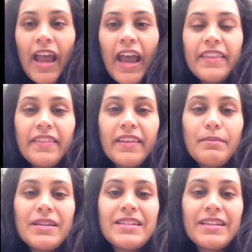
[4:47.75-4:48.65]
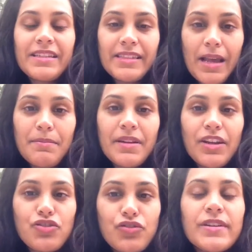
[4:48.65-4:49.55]
and that they must accept
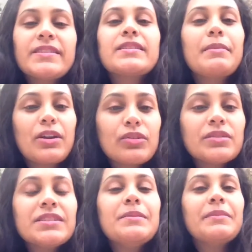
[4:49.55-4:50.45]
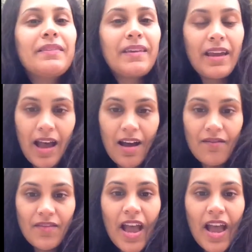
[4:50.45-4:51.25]
and trust the medical team that they have.